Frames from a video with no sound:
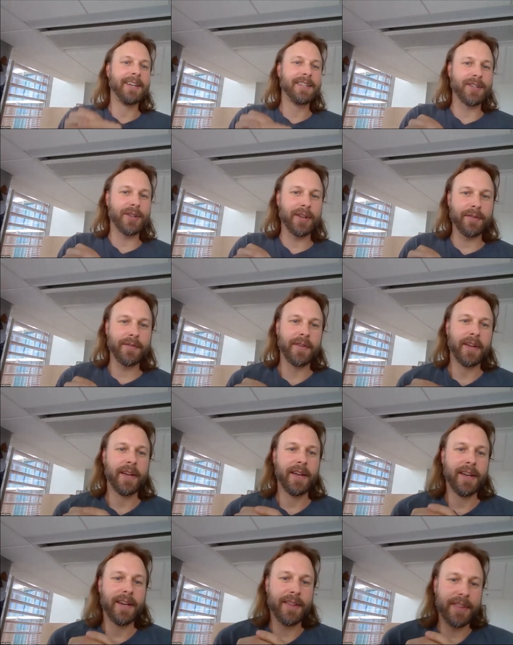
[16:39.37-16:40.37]
So
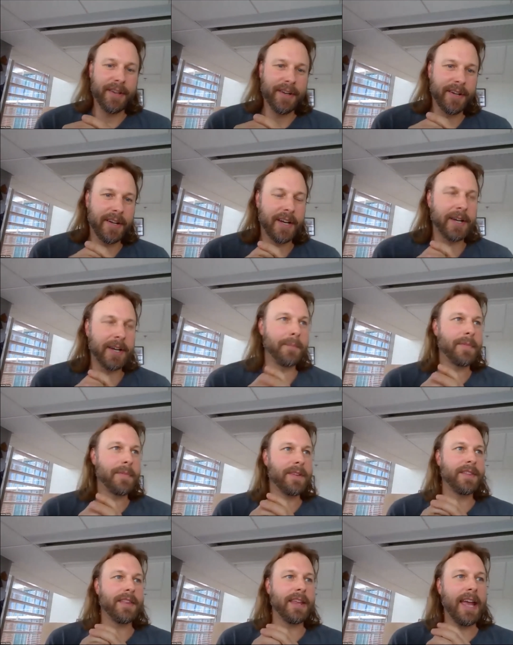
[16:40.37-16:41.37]

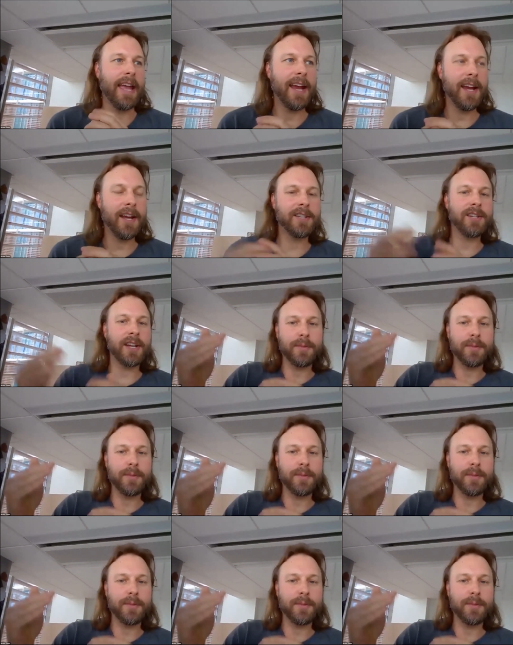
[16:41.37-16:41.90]
the age,